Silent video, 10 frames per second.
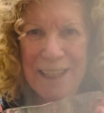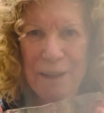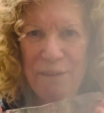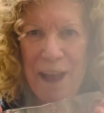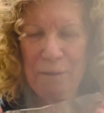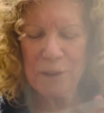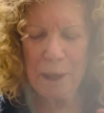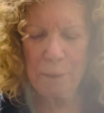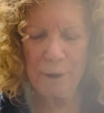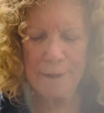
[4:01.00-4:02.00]
fat will
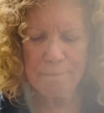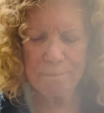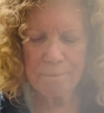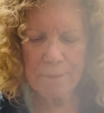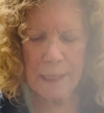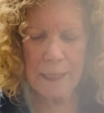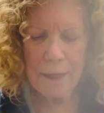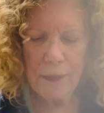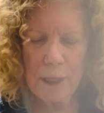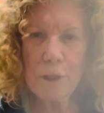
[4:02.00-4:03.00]
separate.
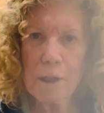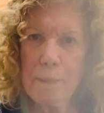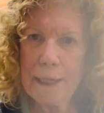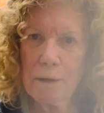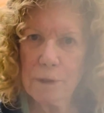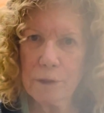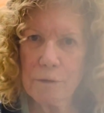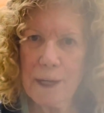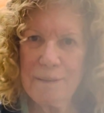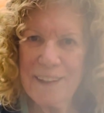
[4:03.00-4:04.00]
Then you can make a real
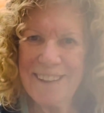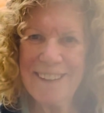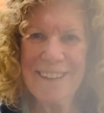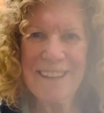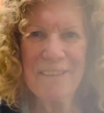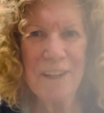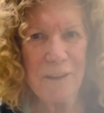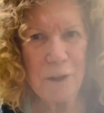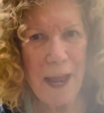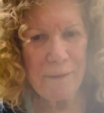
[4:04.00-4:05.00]
gravy
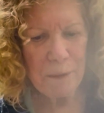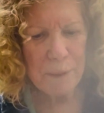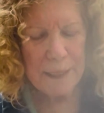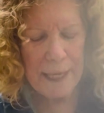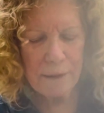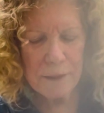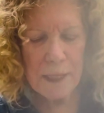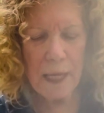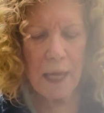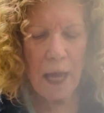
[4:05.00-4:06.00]
if you're having potatoes.
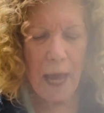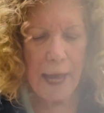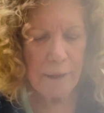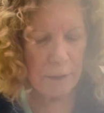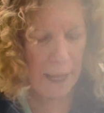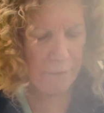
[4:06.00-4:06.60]
I don't have any